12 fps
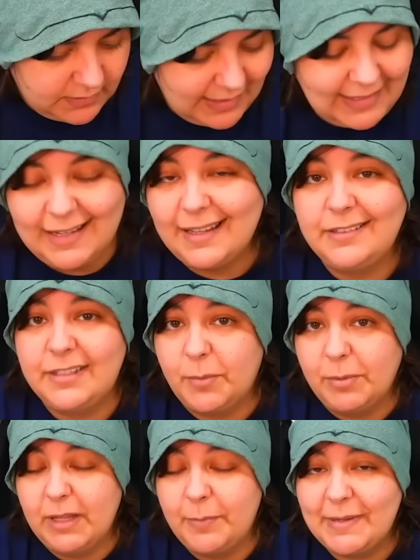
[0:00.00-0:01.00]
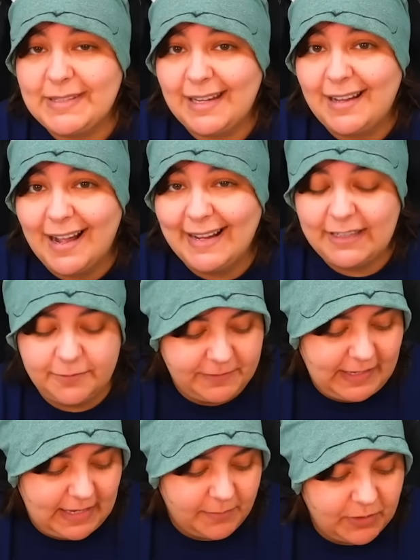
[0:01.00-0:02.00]
And it can double up as a kind of
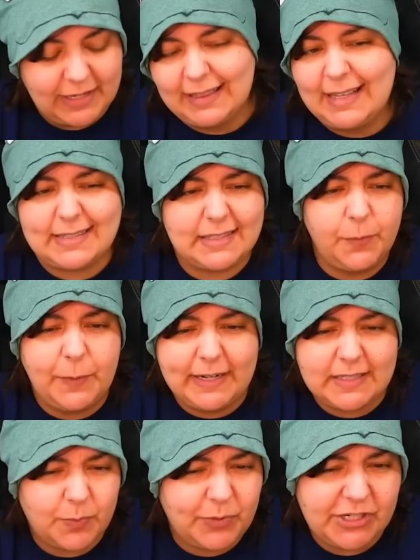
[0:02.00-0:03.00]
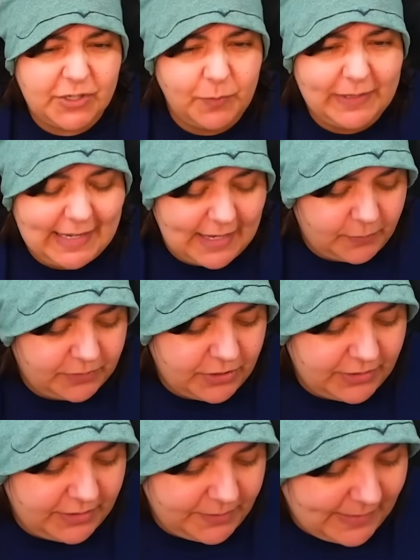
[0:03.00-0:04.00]
game. Okay, let's see what expression we get.
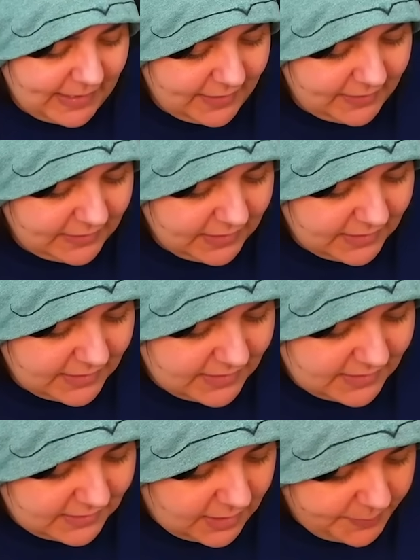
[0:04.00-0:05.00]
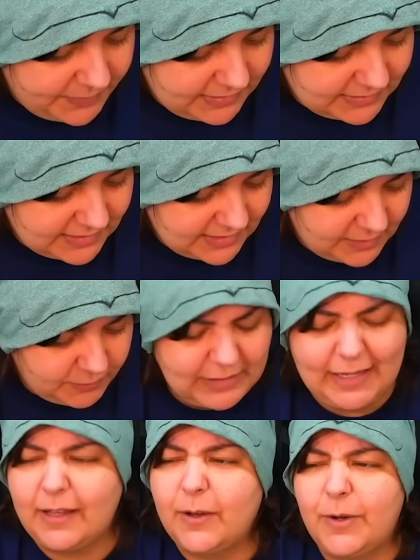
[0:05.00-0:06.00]
Turn it around, stop it, and we're
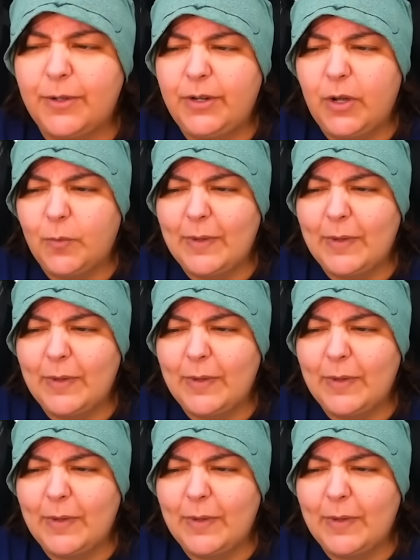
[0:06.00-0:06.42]
like, oh no,